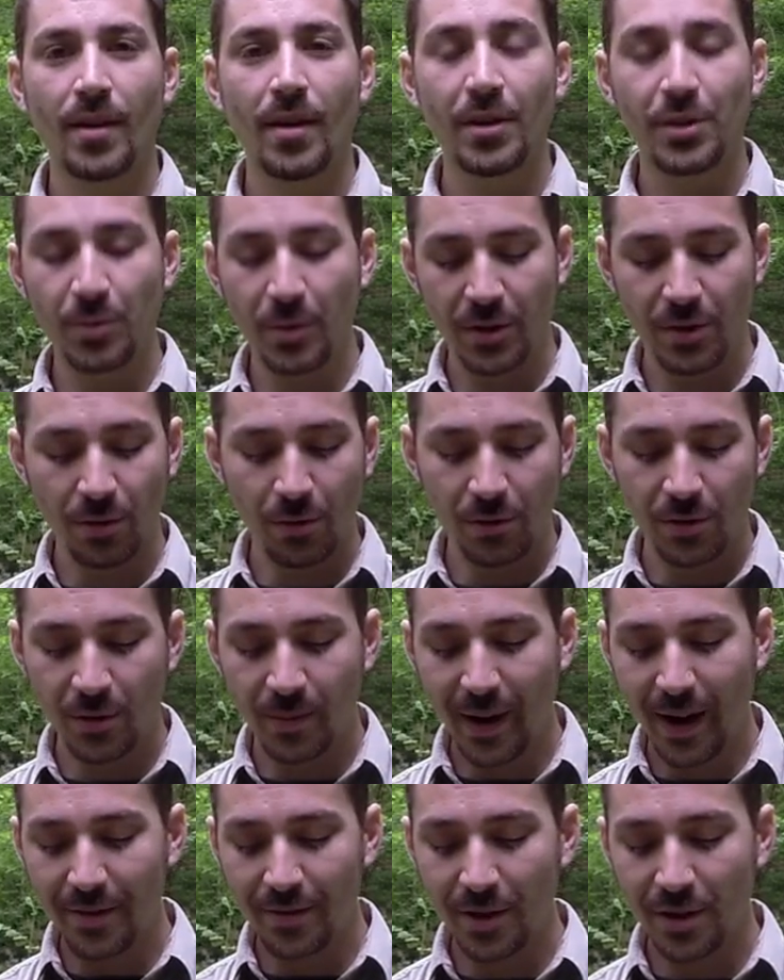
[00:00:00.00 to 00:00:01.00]
As we talked
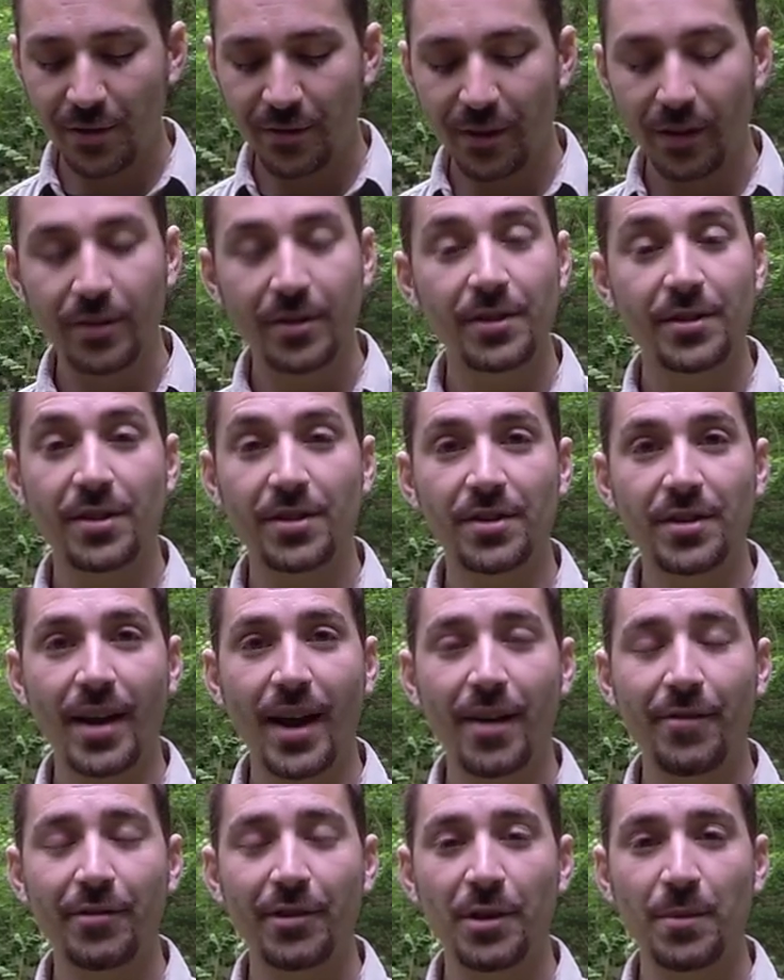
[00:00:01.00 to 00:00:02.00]
about, this filter doesn't
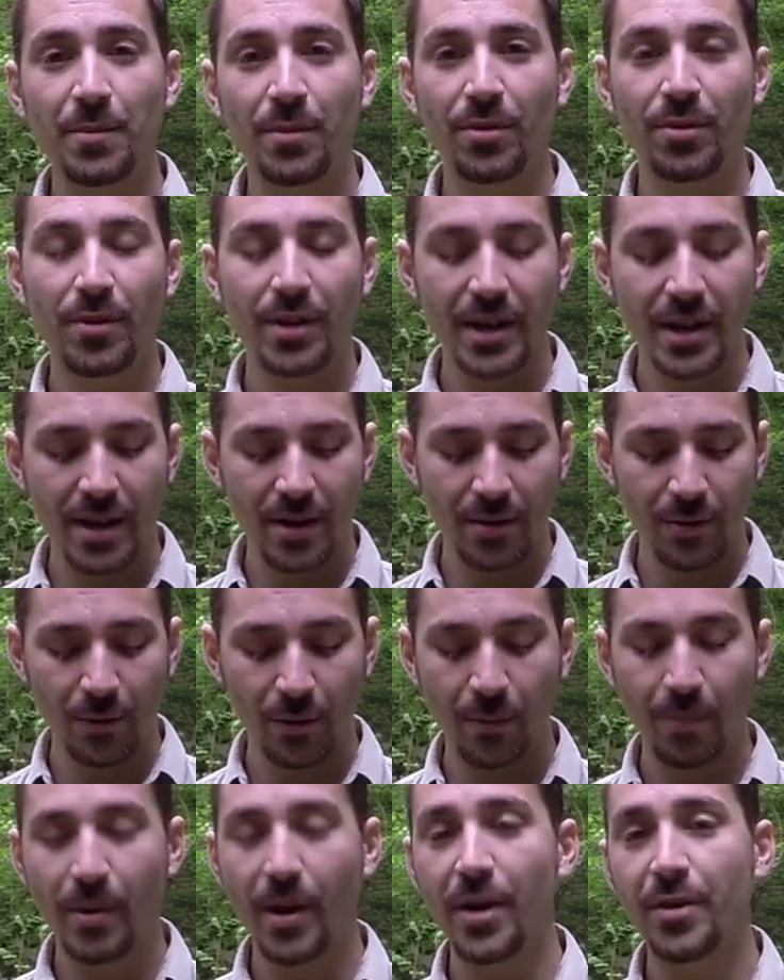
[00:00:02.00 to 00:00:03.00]
have any pre
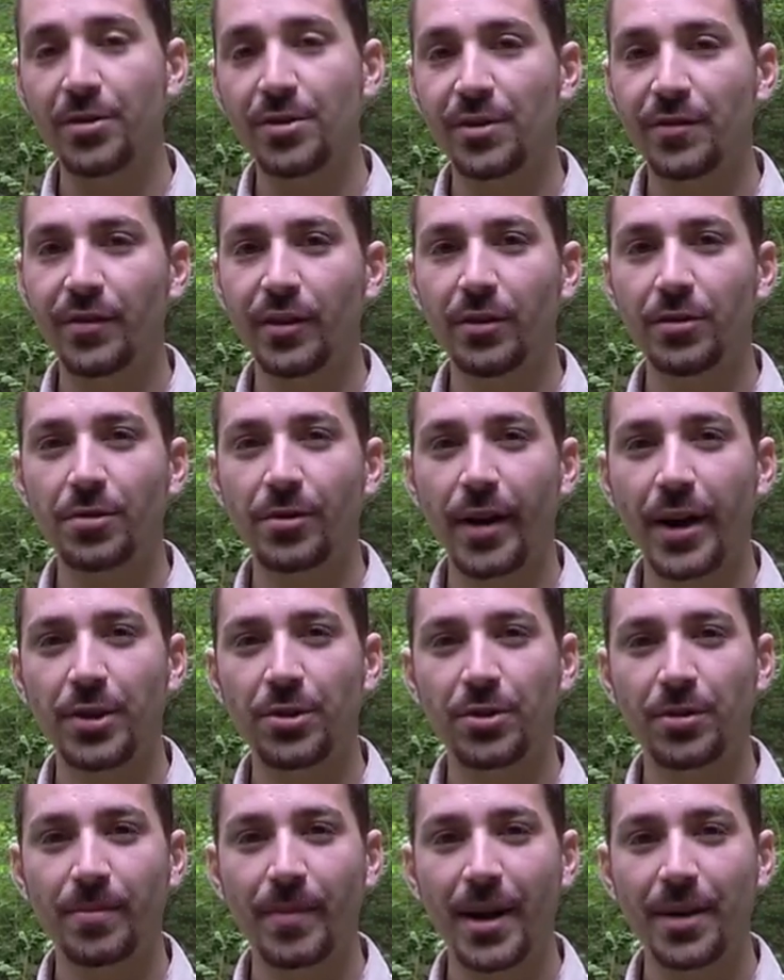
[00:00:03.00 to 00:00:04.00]
or post
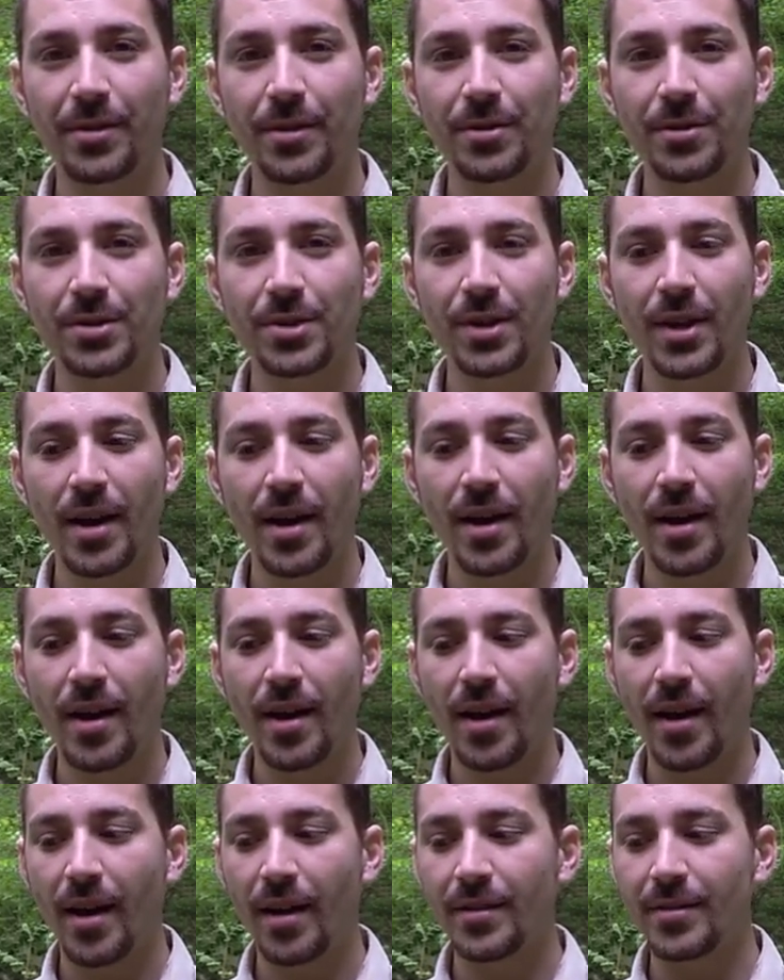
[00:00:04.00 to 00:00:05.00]
filtration methods,
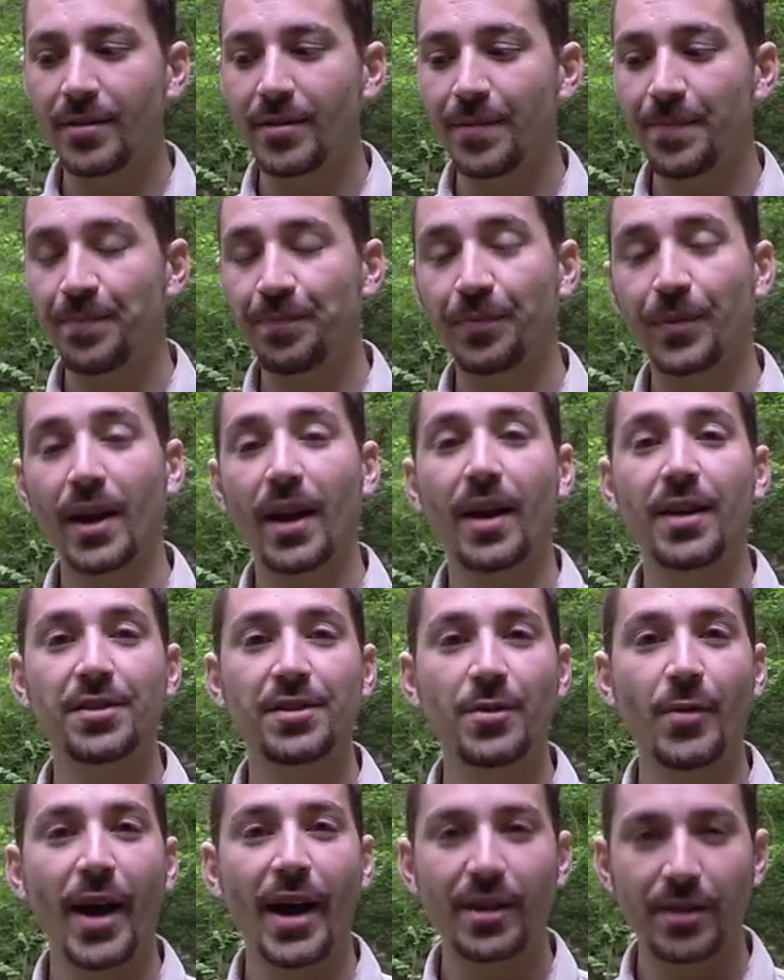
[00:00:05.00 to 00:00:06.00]
and it
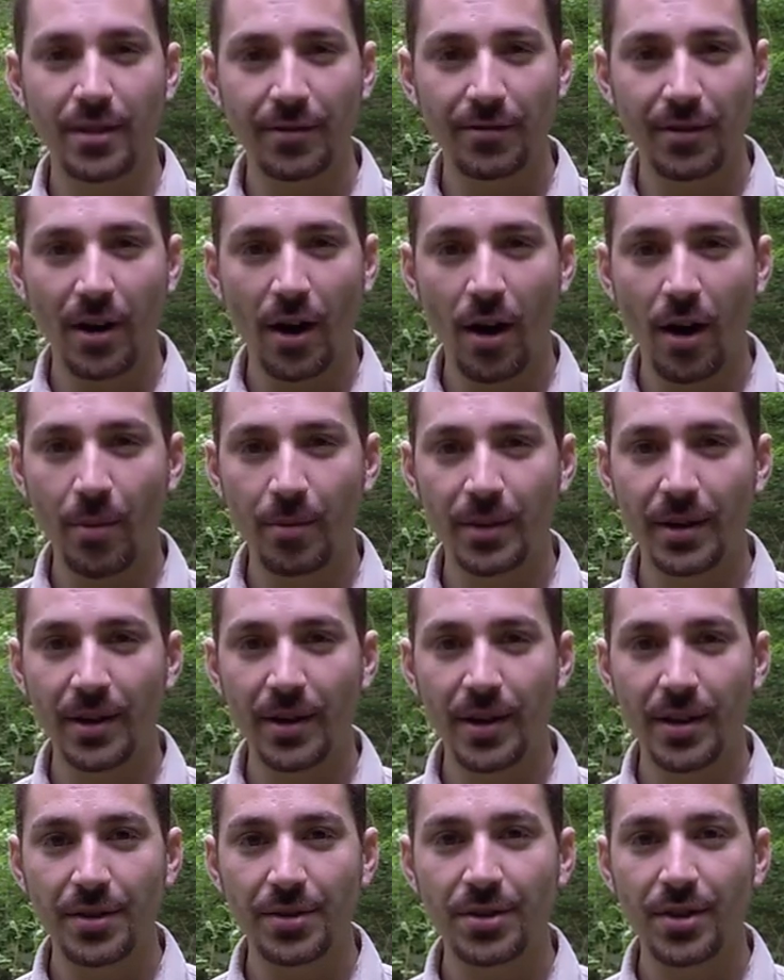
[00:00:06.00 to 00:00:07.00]
has no active carbon
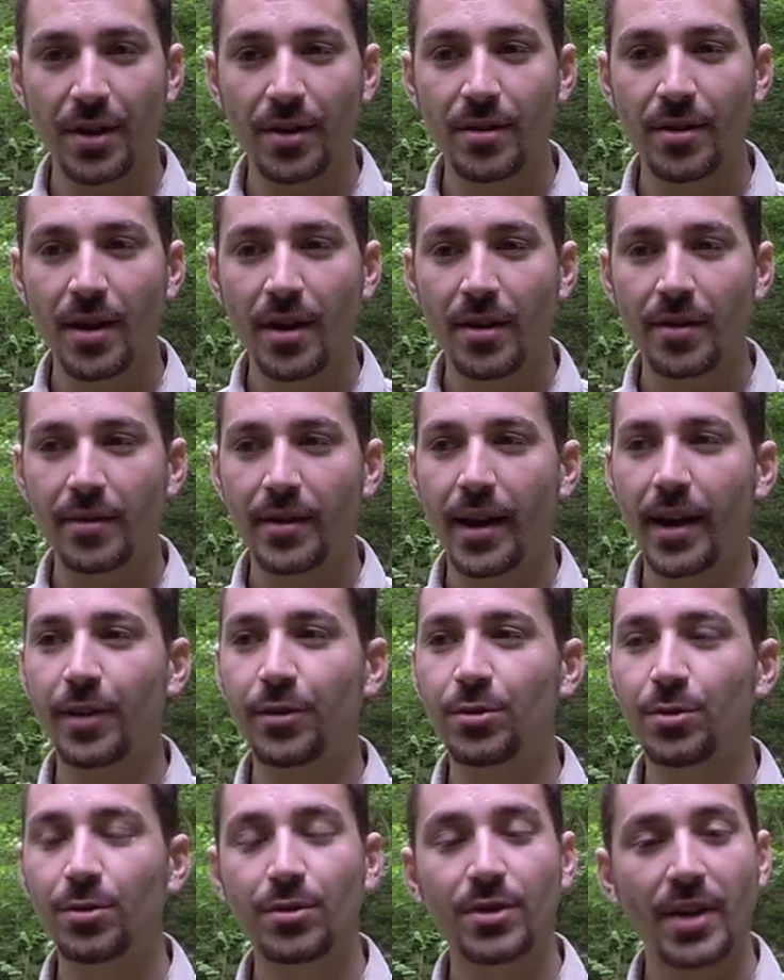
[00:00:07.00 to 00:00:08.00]
in it, so The
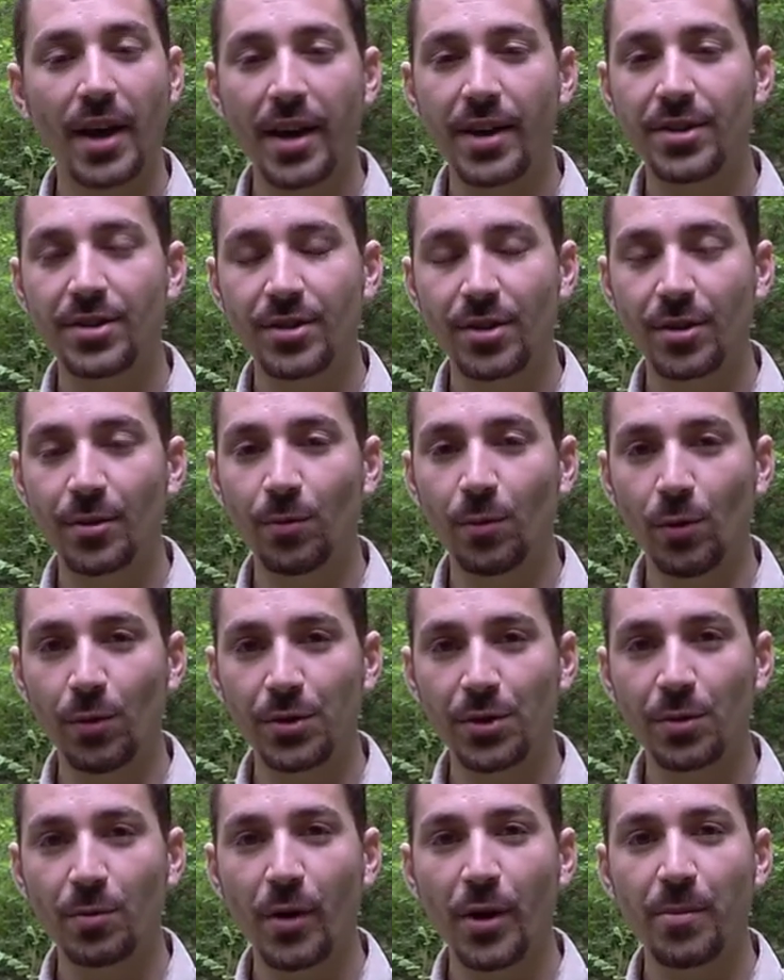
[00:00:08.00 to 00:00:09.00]
actual taste of the
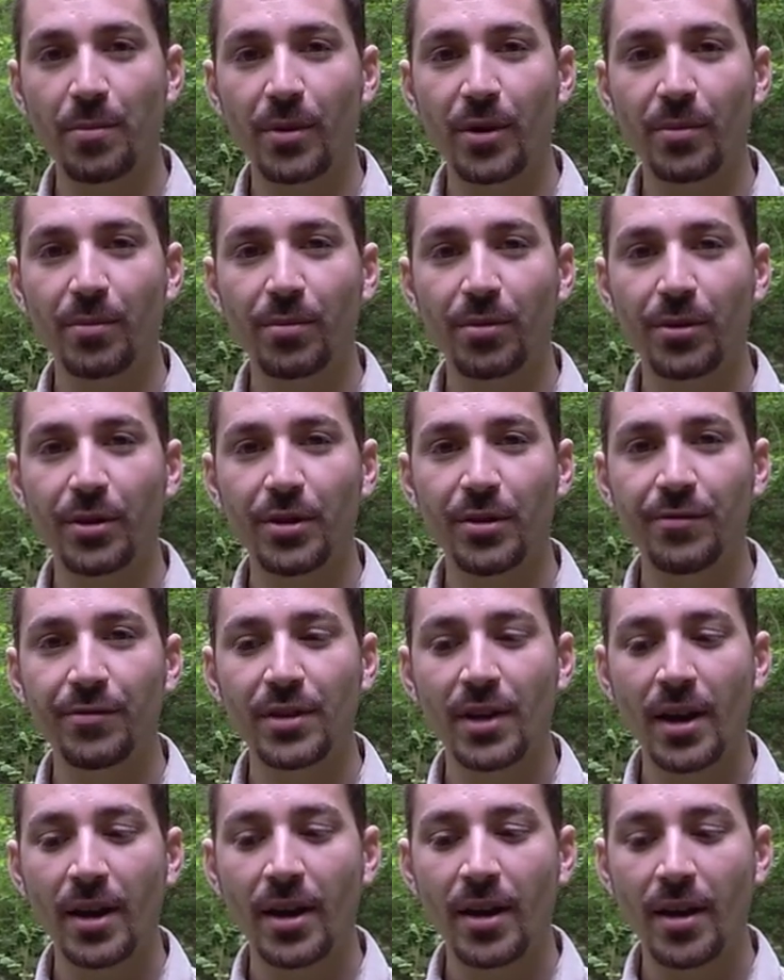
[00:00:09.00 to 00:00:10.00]
water won't be improved.